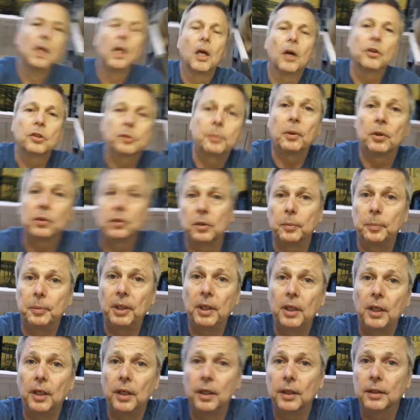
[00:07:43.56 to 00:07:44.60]
supposed to
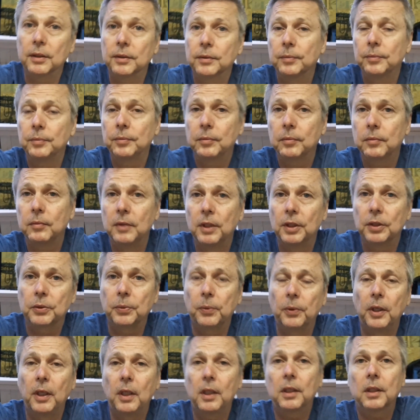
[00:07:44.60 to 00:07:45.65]
be here this
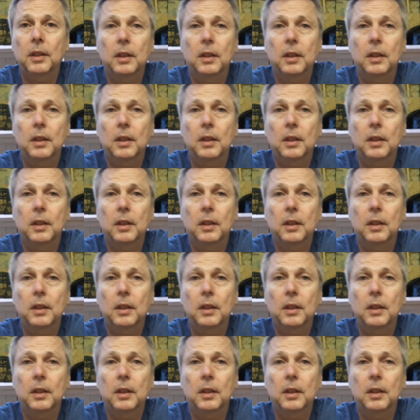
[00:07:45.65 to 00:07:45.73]
week.